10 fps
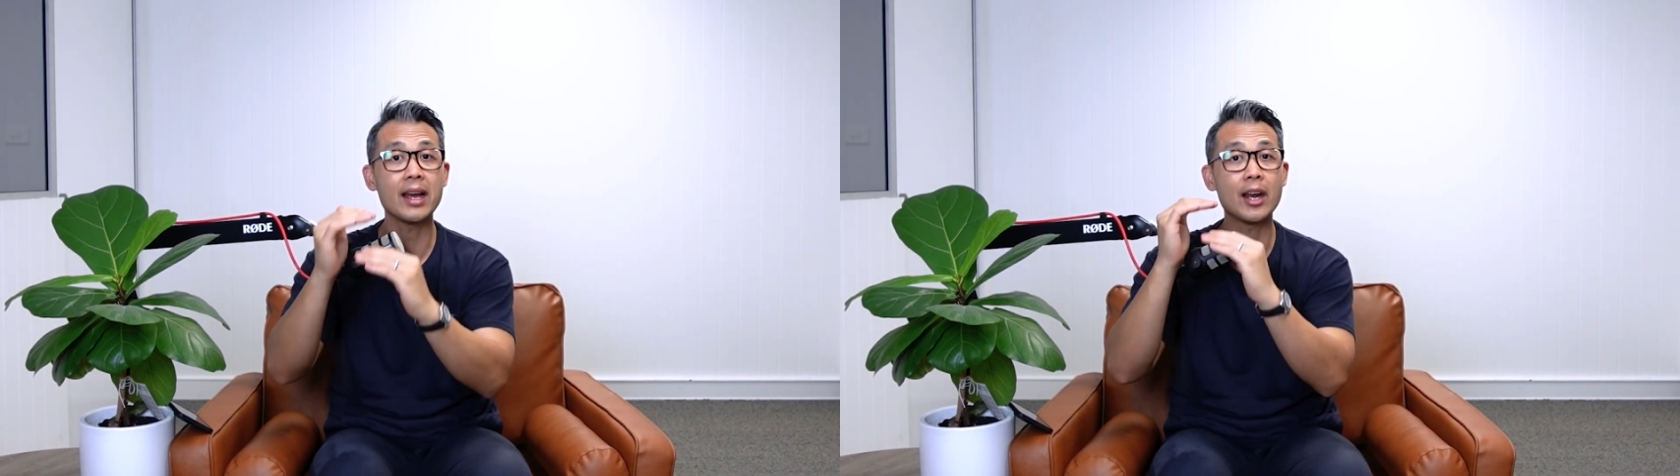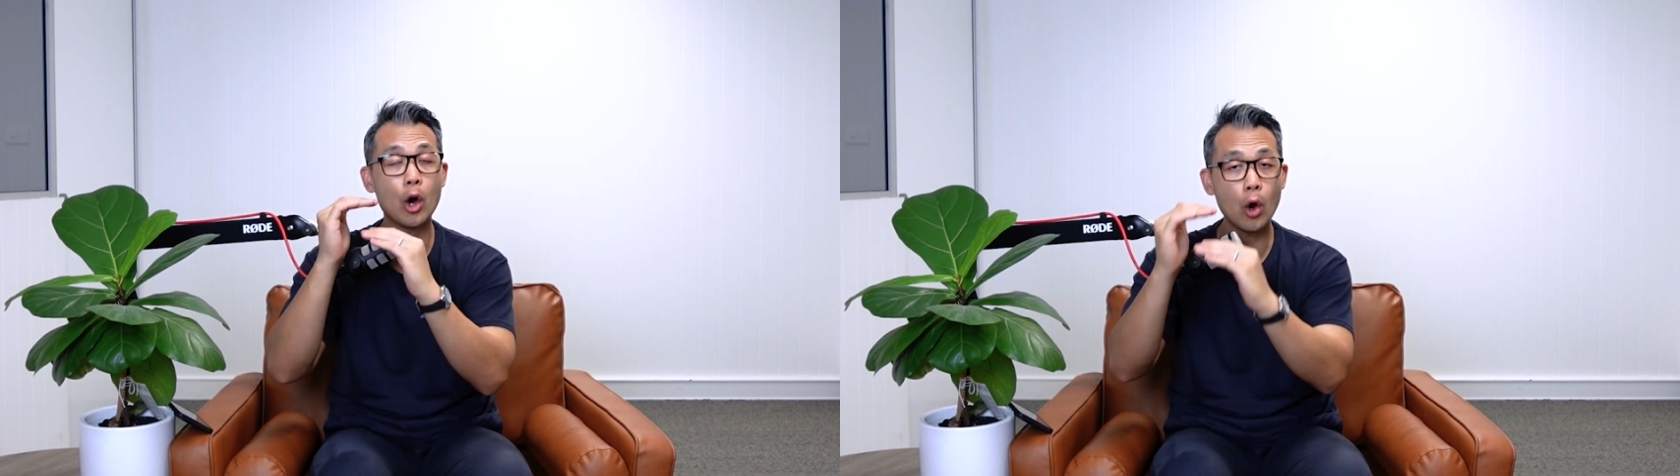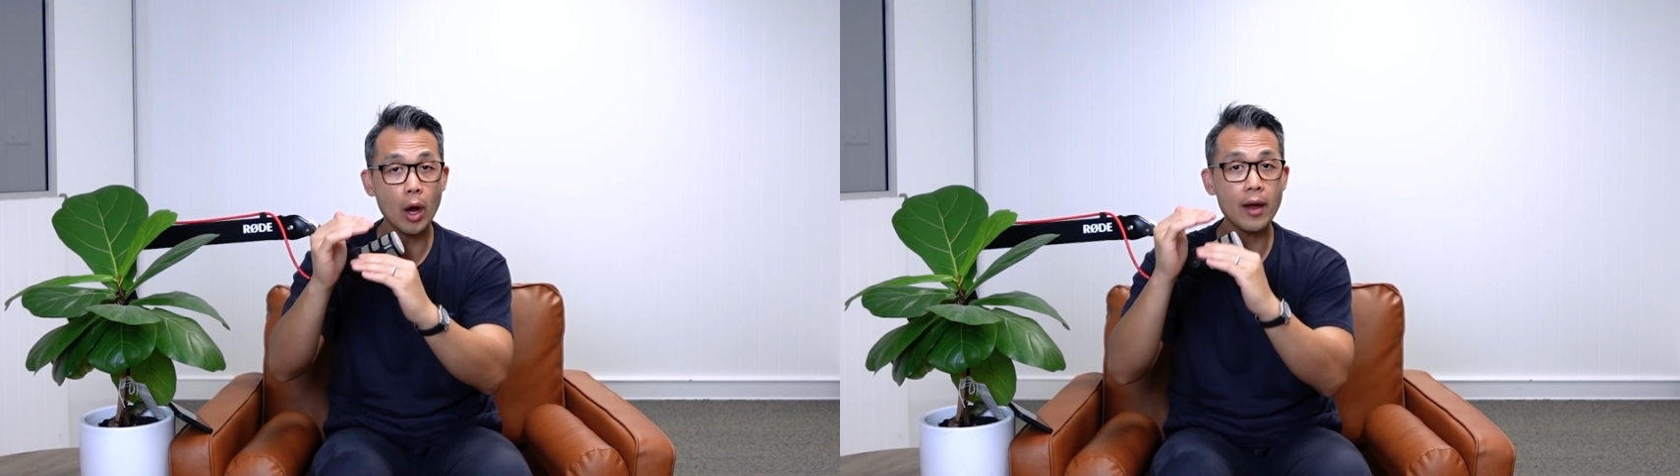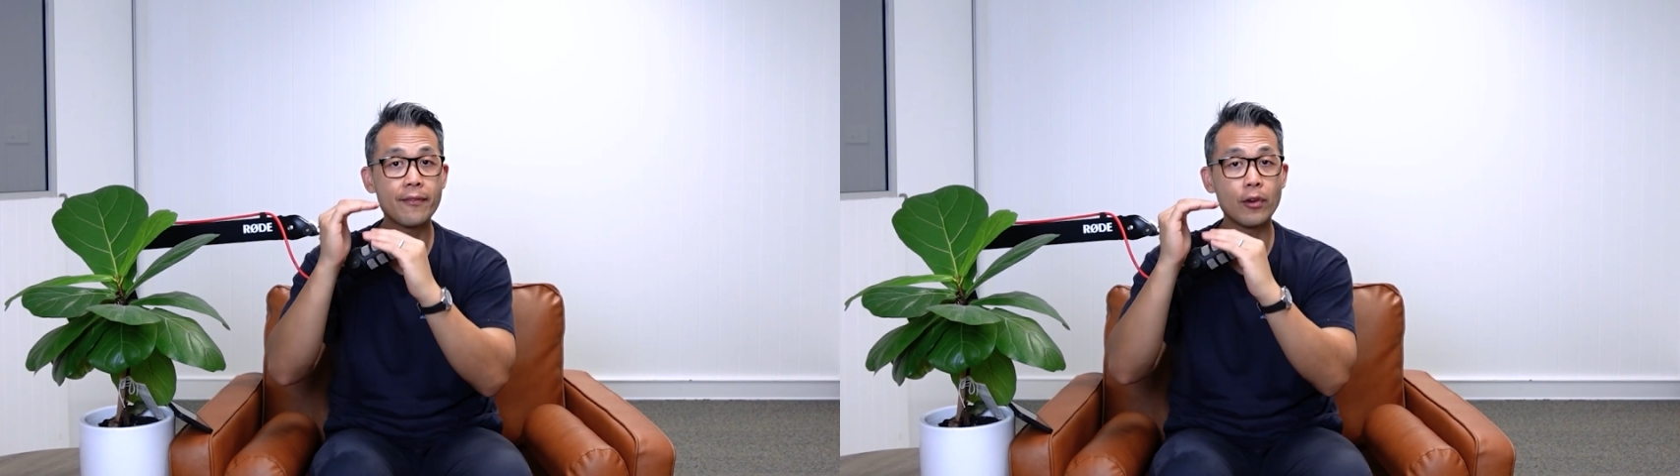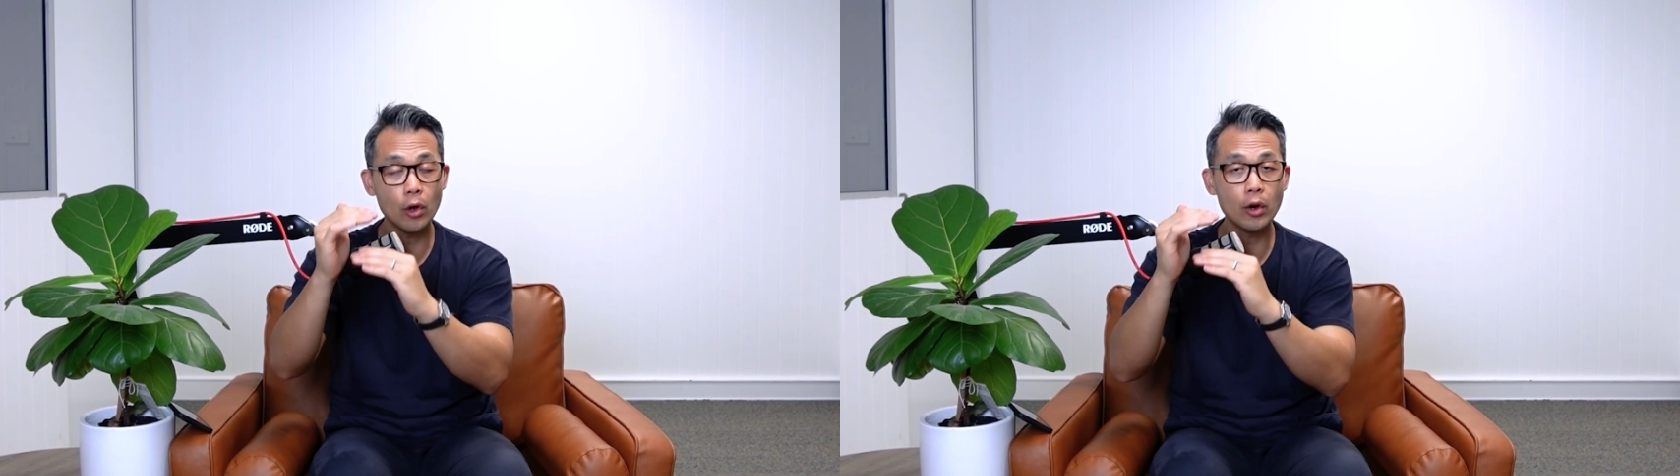at a higher
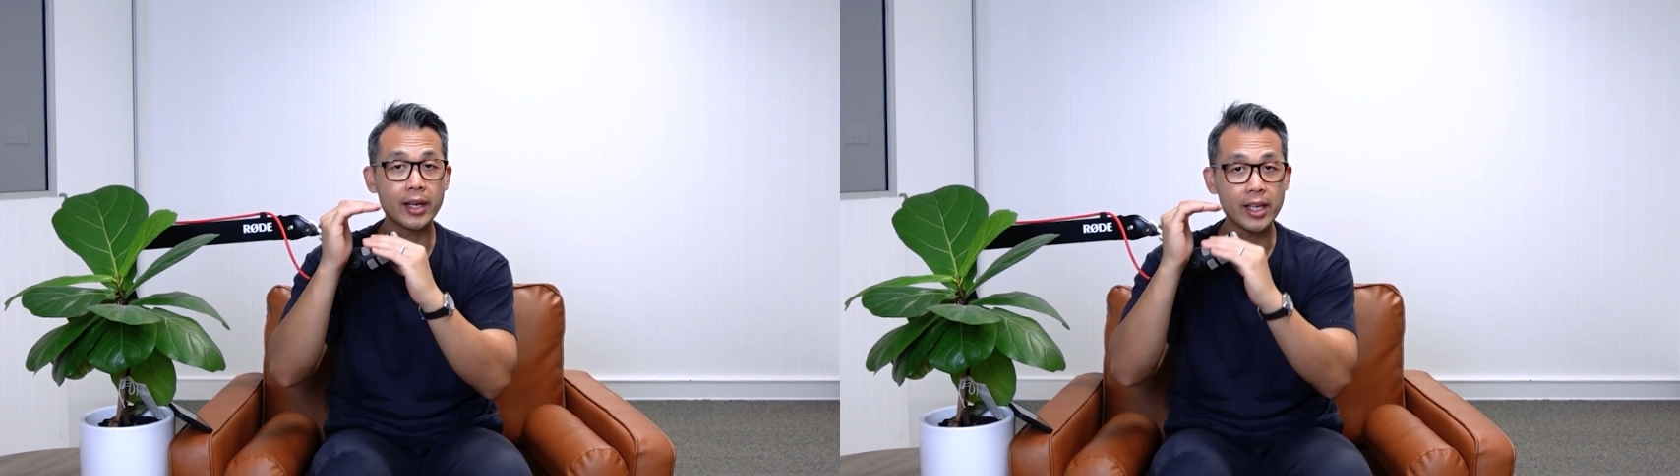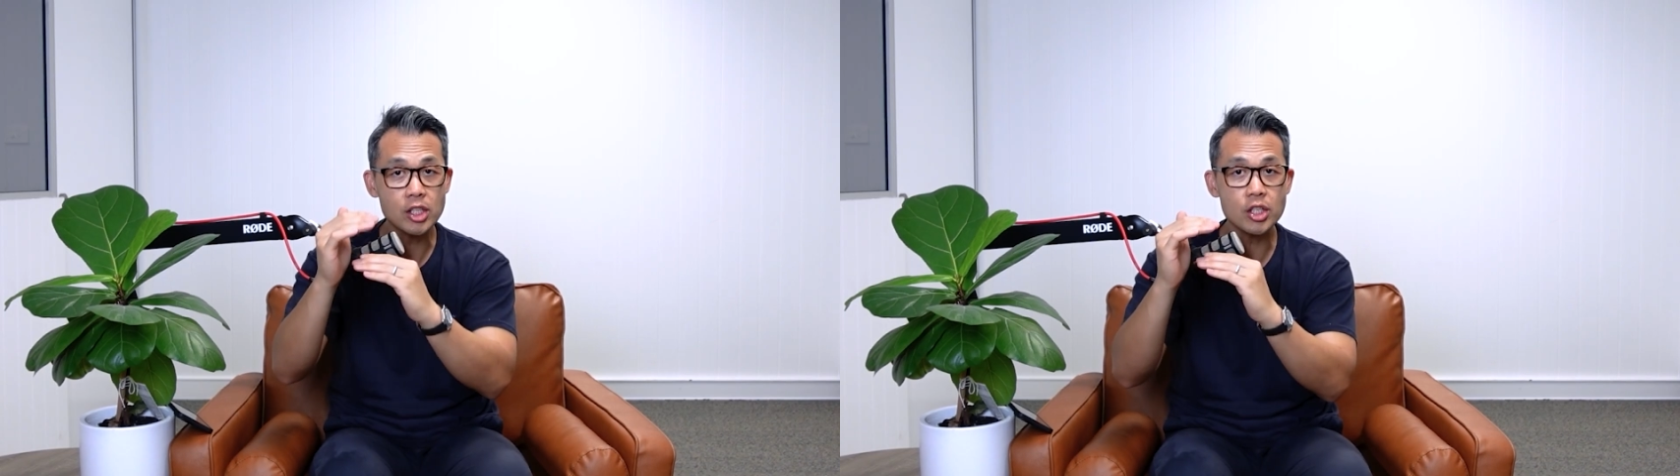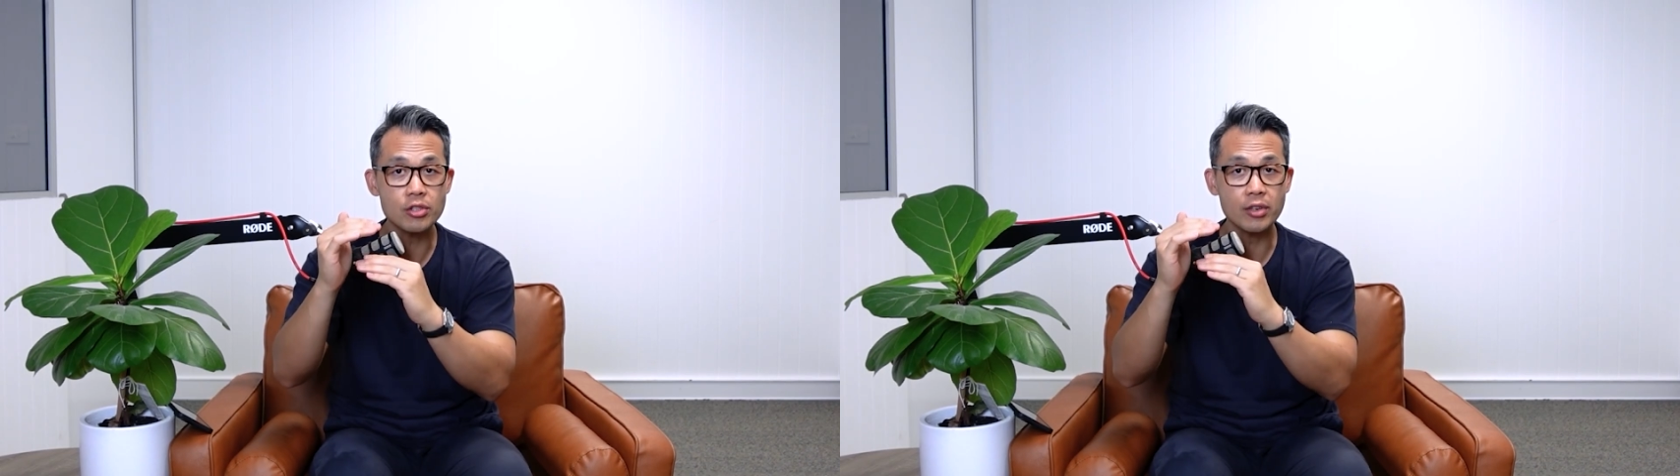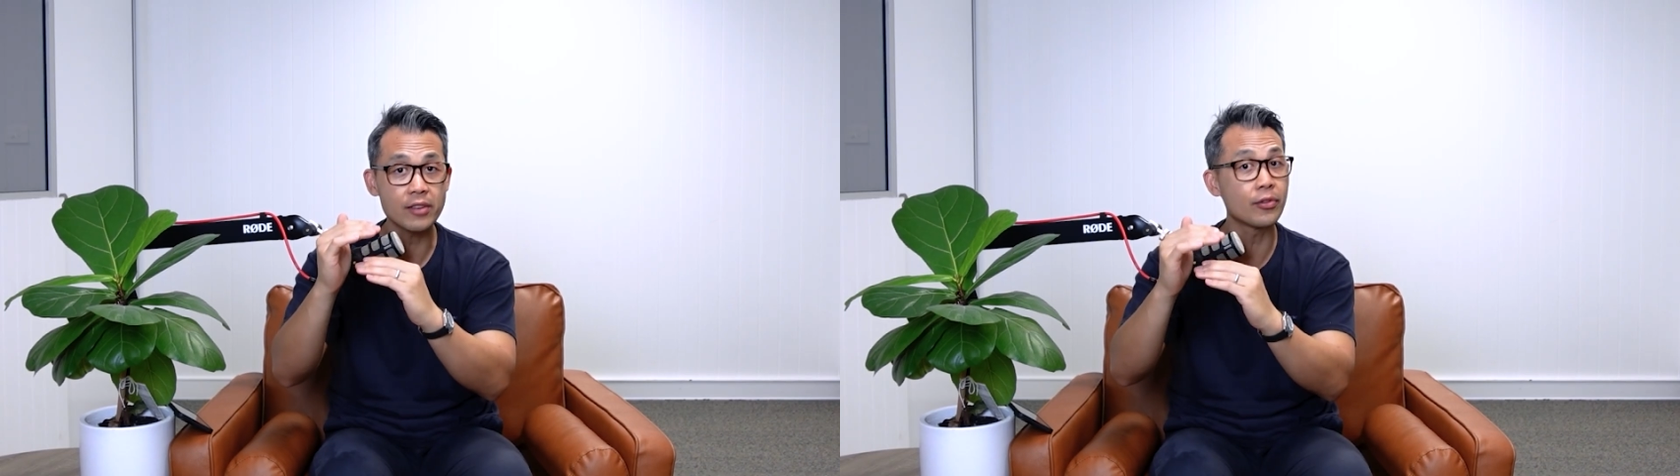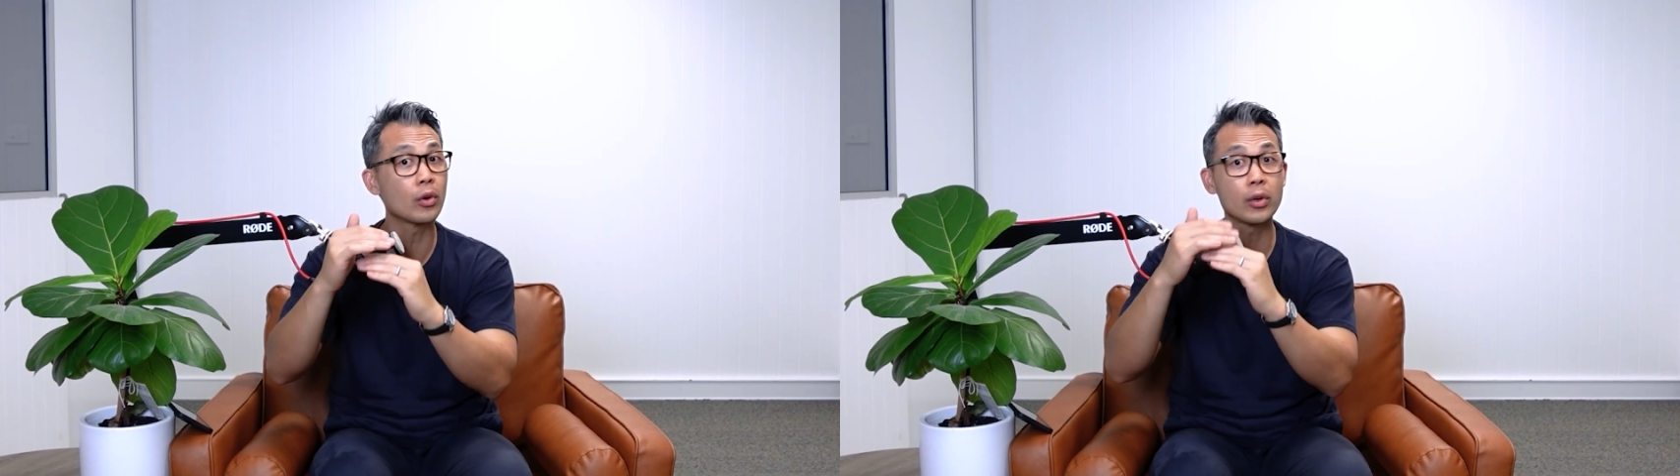for longer interest rate for,